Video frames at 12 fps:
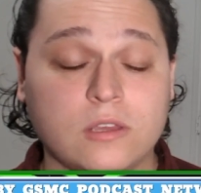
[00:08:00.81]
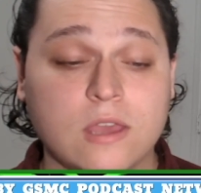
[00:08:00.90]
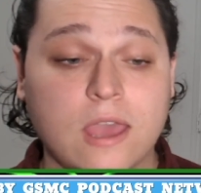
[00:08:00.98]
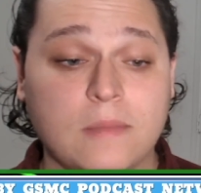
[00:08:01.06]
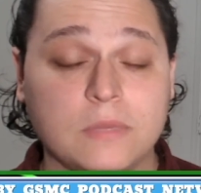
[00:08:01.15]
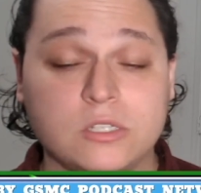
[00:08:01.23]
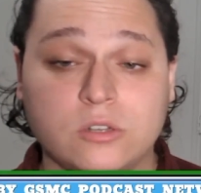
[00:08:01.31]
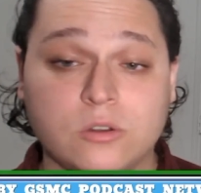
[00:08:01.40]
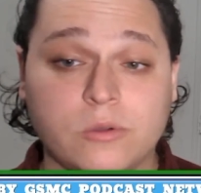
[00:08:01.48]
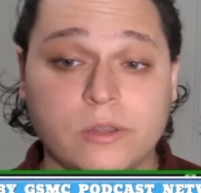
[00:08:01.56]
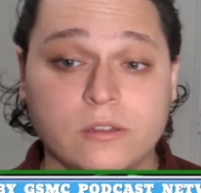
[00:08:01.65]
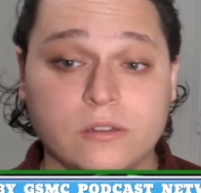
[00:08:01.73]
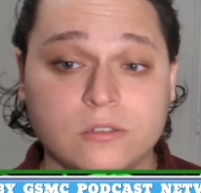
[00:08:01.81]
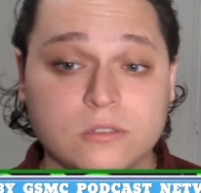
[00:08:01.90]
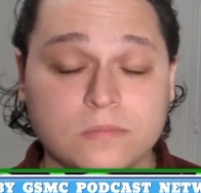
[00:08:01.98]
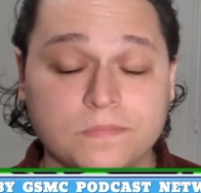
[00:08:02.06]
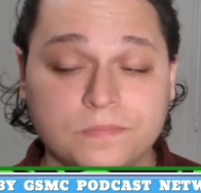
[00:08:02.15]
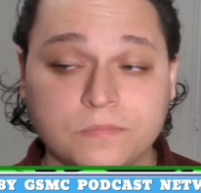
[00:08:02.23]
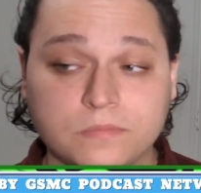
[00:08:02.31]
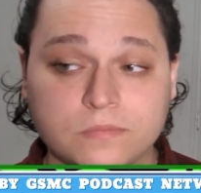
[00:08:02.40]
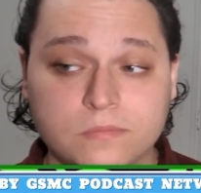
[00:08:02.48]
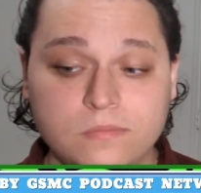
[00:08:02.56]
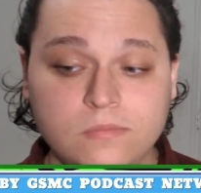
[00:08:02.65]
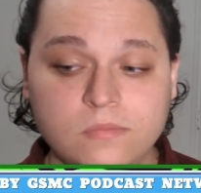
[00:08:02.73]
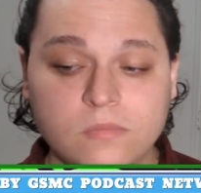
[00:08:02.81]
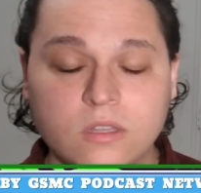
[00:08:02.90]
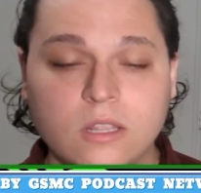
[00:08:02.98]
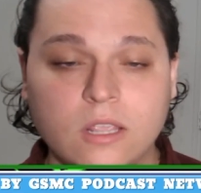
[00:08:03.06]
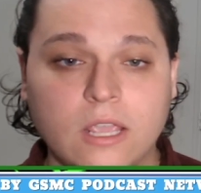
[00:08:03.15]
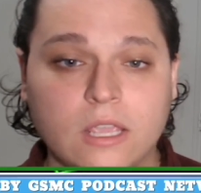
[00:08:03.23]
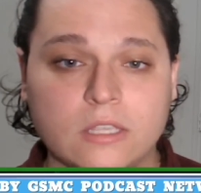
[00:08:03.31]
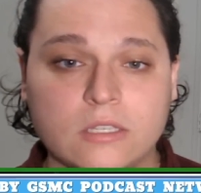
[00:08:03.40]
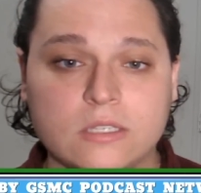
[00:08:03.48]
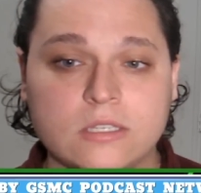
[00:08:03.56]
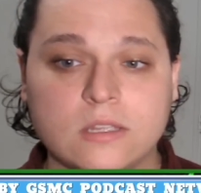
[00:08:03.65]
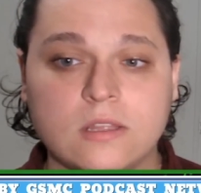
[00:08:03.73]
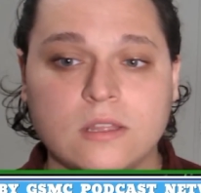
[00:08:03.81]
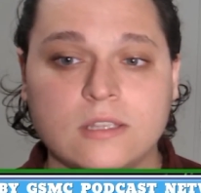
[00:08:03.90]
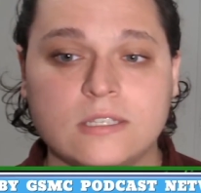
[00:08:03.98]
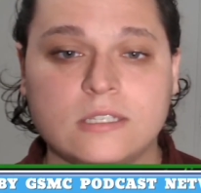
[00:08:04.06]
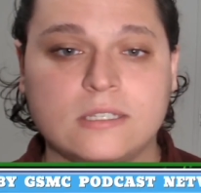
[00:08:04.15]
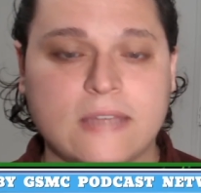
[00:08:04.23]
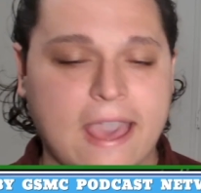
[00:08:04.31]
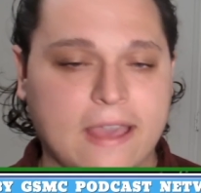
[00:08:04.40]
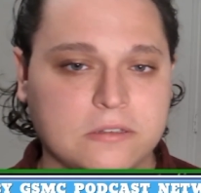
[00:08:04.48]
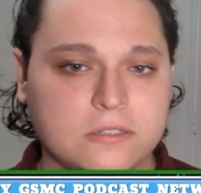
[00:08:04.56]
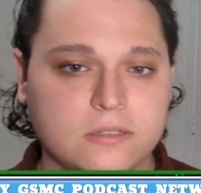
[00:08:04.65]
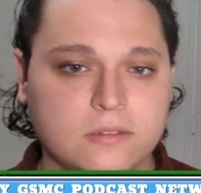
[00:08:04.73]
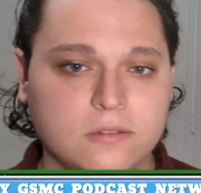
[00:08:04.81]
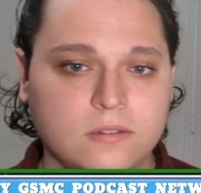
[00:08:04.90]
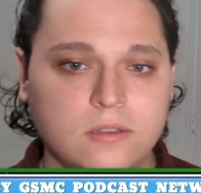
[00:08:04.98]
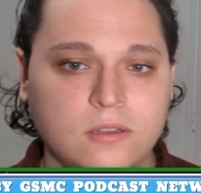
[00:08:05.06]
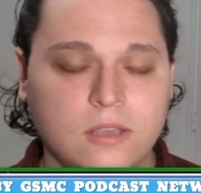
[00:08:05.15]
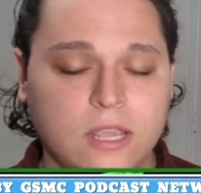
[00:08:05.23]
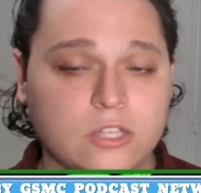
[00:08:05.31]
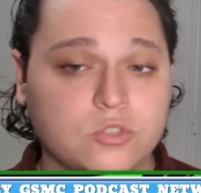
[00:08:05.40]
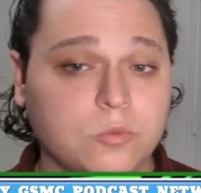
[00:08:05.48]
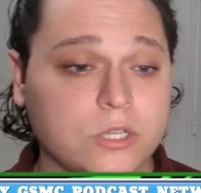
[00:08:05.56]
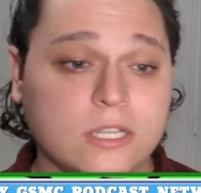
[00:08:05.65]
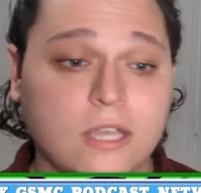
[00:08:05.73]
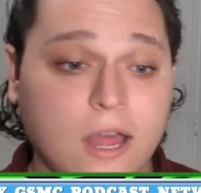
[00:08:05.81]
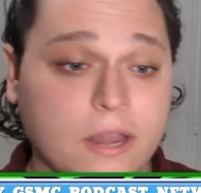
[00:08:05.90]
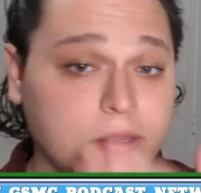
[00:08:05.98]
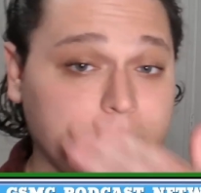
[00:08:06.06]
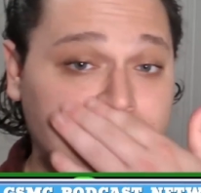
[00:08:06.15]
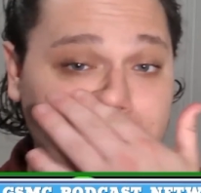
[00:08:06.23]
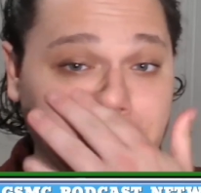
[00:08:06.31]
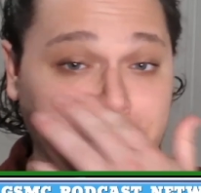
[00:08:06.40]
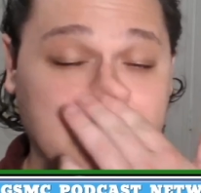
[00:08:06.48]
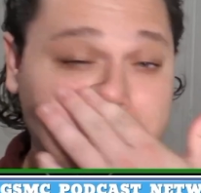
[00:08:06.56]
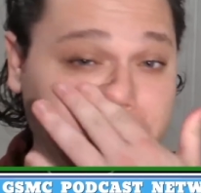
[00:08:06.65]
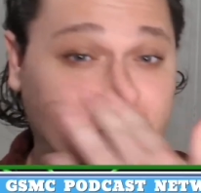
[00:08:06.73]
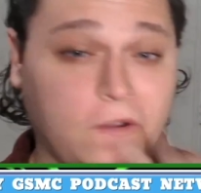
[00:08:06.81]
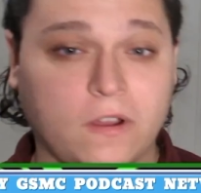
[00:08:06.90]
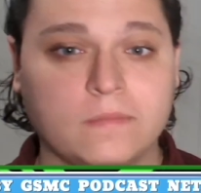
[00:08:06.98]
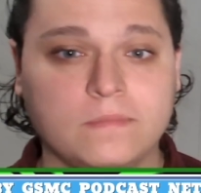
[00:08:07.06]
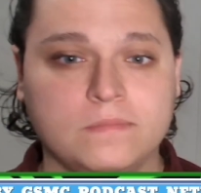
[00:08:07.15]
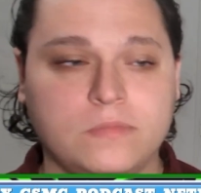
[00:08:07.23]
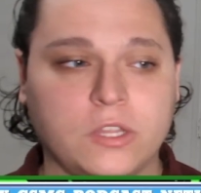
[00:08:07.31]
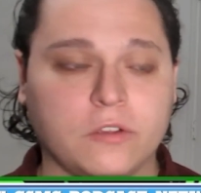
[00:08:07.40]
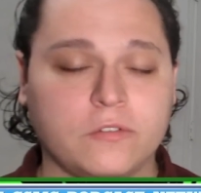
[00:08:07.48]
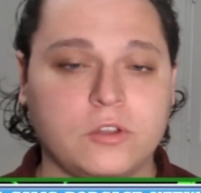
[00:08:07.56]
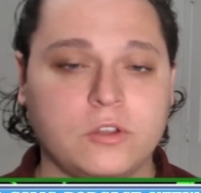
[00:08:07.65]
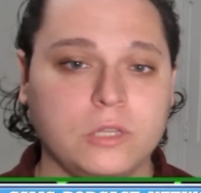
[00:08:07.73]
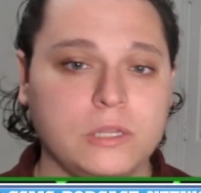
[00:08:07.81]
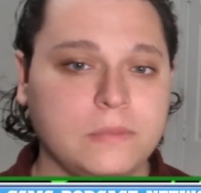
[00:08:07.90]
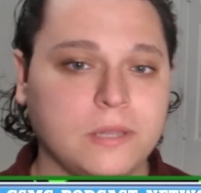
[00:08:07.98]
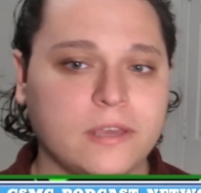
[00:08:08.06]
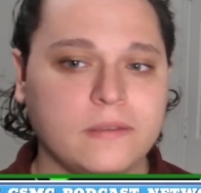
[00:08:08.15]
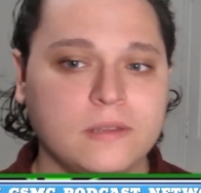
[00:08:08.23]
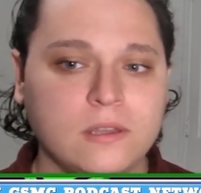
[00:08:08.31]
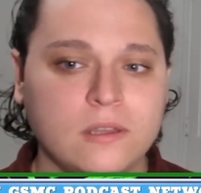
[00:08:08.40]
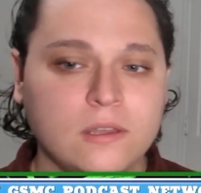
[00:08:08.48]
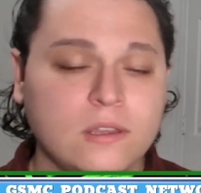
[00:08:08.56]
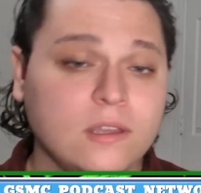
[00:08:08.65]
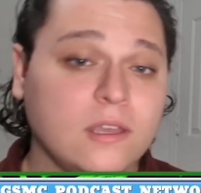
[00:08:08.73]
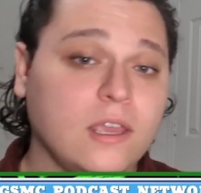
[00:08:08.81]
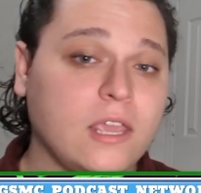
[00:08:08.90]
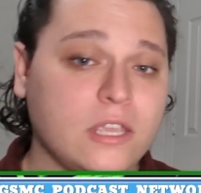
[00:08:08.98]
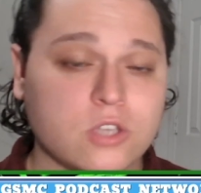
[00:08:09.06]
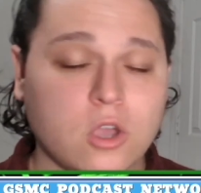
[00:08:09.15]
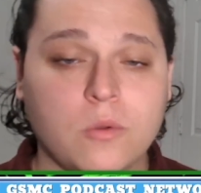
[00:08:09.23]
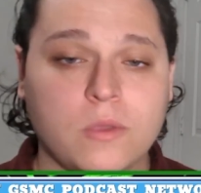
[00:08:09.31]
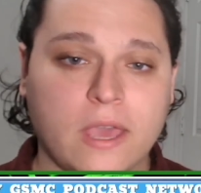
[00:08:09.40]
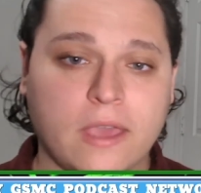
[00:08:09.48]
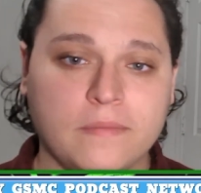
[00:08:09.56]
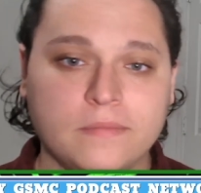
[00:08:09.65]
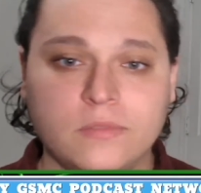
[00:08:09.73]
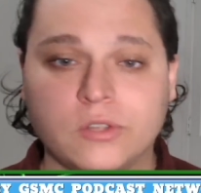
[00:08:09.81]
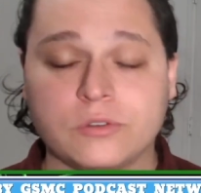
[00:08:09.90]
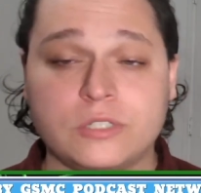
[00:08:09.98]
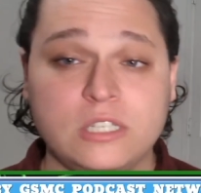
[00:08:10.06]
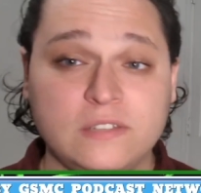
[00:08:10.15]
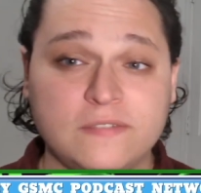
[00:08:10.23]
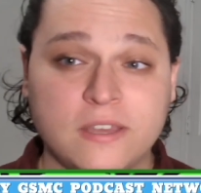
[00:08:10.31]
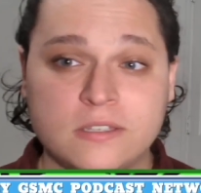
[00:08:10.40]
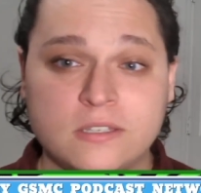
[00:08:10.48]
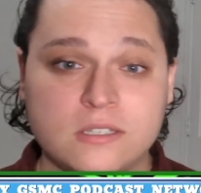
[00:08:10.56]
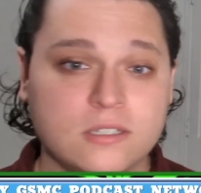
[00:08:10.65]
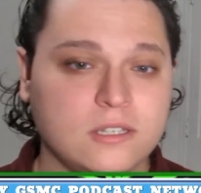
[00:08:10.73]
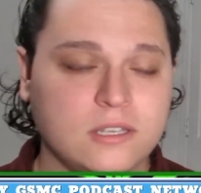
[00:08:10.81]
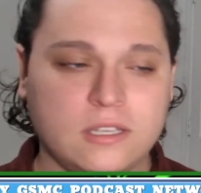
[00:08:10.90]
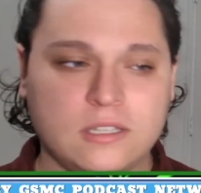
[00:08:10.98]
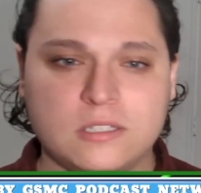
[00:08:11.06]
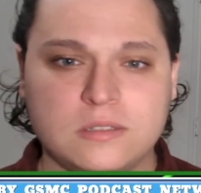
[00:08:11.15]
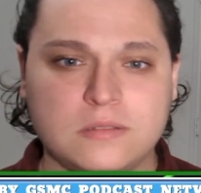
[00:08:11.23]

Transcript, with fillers: Edmonton Oilers is stacked. It's what's gotten them this far. Their goalie play is okay. Their defense is